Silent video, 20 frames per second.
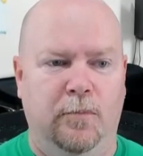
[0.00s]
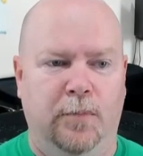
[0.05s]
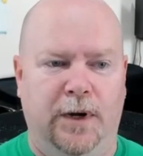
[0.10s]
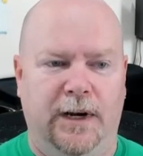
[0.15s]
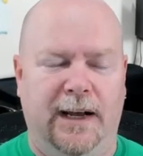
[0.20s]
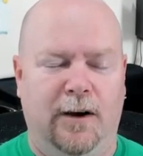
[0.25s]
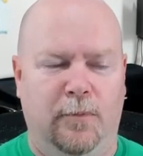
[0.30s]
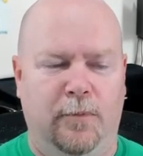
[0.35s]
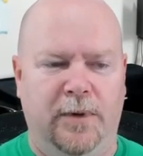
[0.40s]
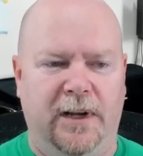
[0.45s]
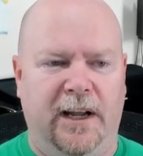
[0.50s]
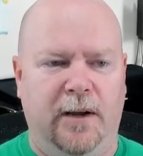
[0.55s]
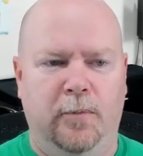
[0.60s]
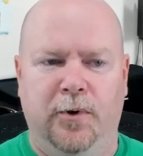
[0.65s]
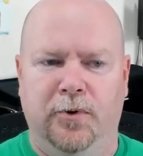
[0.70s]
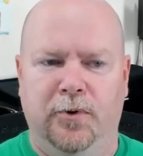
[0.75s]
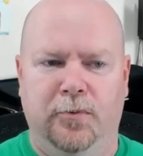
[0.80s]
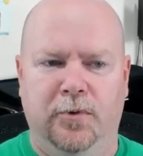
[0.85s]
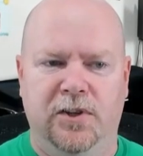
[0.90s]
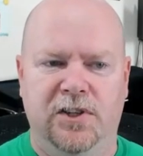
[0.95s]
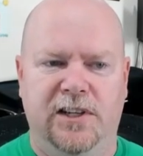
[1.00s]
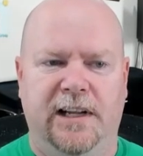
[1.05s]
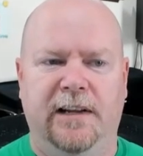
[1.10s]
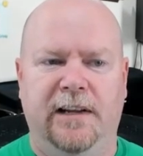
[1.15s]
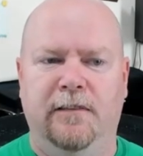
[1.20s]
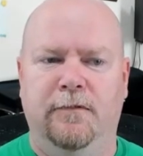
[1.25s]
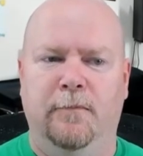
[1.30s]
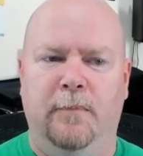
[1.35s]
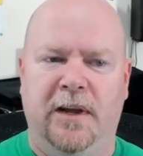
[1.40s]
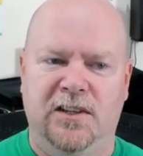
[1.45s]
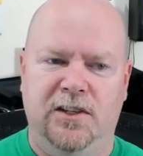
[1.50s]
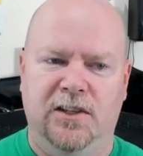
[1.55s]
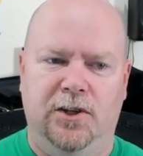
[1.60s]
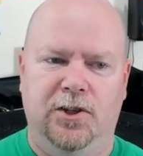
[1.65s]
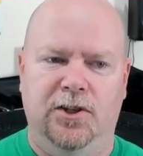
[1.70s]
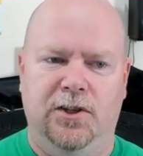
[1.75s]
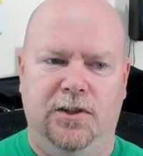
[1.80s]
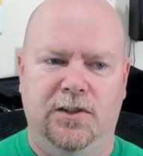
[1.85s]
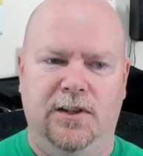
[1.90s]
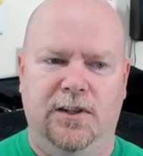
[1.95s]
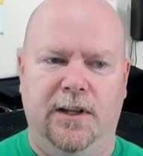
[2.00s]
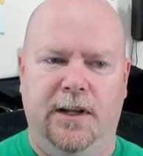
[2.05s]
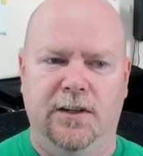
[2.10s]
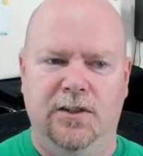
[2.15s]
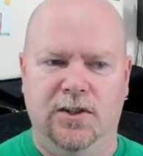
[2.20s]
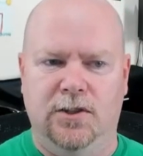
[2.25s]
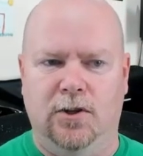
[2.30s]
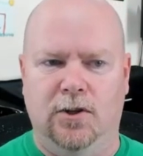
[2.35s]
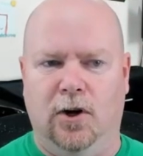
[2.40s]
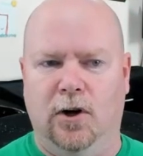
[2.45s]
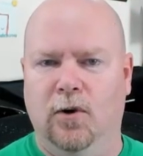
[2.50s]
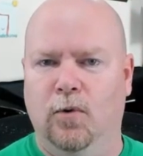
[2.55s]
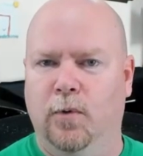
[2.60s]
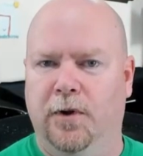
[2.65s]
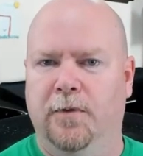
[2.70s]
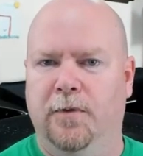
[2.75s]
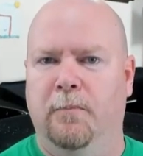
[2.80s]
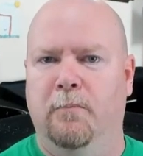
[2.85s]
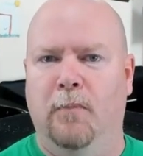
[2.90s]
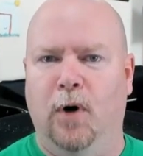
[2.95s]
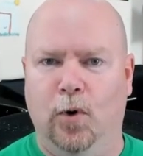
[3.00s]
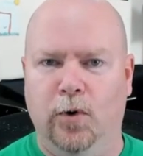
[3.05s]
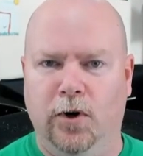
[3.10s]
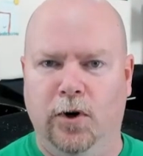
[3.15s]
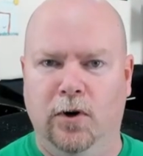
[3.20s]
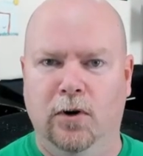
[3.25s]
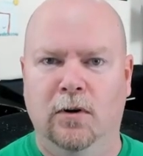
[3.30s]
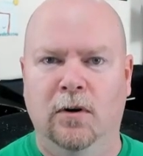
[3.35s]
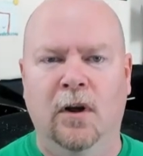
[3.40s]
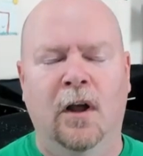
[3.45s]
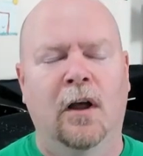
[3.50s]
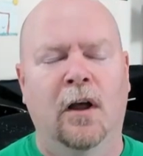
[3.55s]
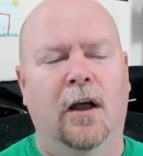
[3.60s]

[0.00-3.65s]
but I'll be able to receive messages that start with motor,